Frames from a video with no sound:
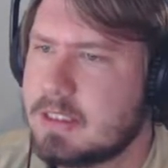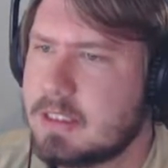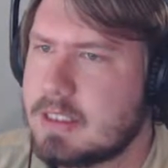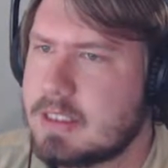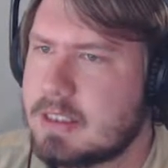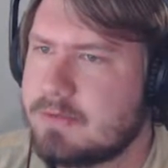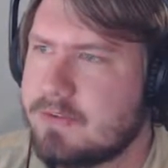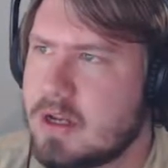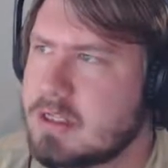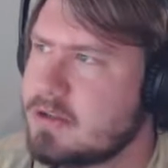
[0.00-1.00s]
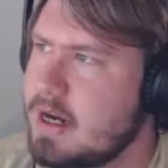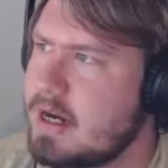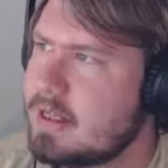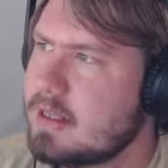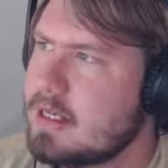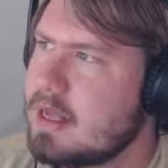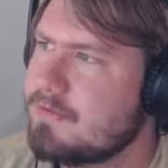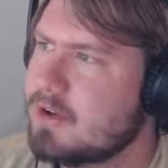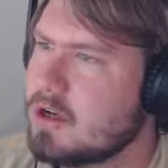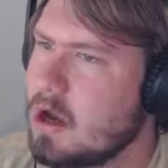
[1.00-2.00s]
This is frustratingly
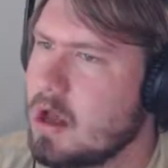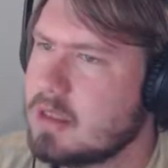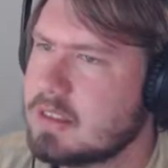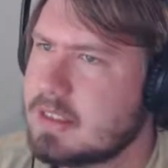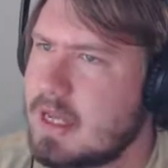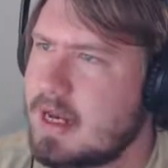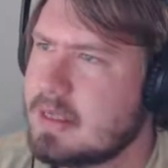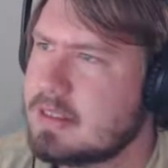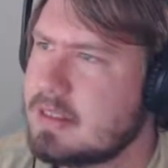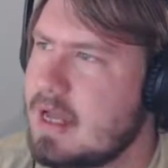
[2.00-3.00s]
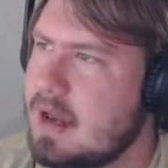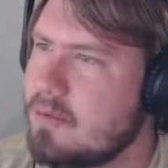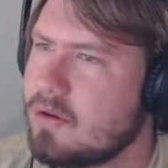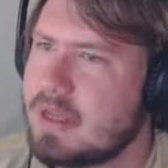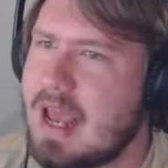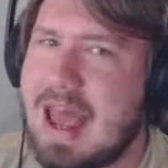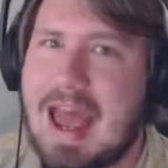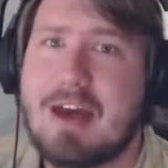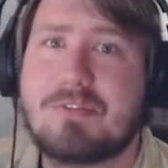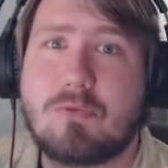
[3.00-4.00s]
difficult, and it's now I'm only
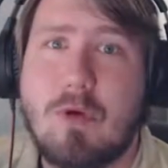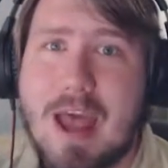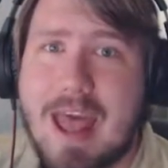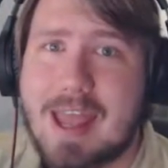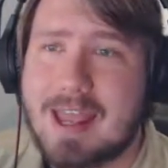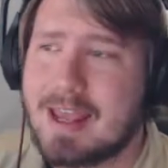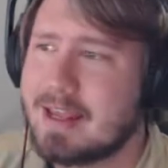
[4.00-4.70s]
halfway.